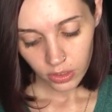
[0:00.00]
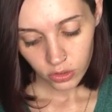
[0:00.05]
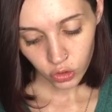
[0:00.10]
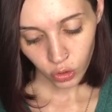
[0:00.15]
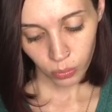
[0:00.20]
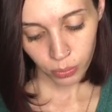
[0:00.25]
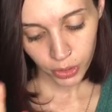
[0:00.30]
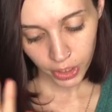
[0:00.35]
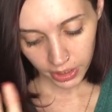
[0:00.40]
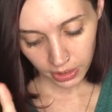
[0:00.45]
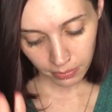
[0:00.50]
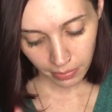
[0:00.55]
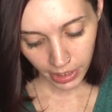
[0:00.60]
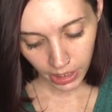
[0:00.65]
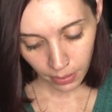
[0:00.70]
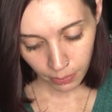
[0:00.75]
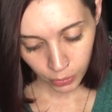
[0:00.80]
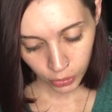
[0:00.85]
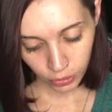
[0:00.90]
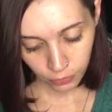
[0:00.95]
Don't put any
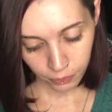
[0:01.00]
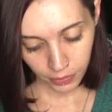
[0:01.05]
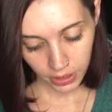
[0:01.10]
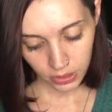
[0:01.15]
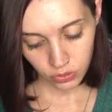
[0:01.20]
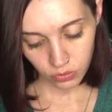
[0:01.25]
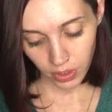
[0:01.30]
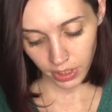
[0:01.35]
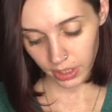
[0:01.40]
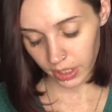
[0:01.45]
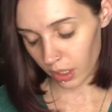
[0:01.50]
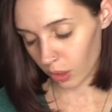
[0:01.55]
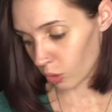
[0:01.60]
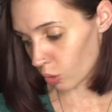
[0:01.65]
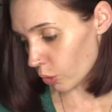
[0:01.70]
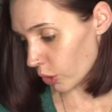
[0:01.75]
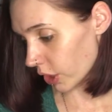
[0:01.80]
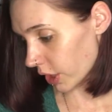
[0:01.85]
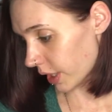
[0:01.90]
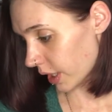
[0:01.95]
makeup on your face right now,
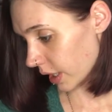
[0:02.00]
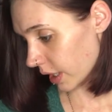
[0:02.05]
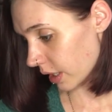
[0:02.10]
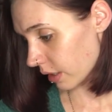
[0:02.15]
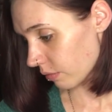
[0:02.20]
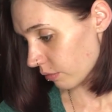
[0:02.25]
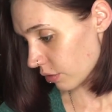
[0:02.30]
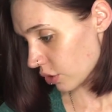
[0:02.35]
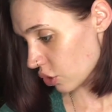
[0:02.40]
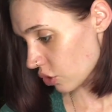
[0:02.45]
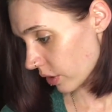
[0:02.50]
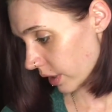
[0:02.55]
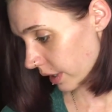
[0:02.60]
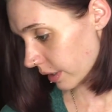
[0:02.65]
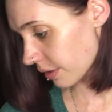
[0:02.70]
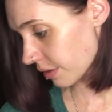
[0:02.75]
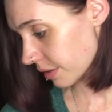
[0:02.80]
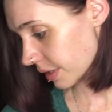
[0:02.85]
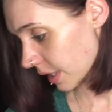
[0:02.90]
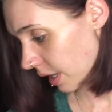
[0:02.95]
Courtney.
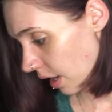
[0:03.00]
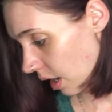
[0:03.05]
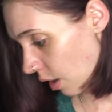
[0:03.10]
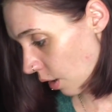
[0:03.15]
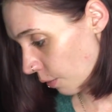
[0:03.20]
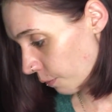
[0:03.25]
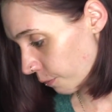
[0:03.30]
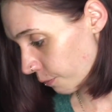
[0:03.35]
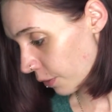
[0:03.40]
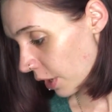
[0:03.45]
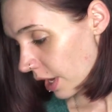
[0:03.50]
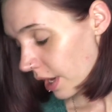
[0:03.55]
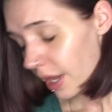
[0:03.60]
Restrain yourself.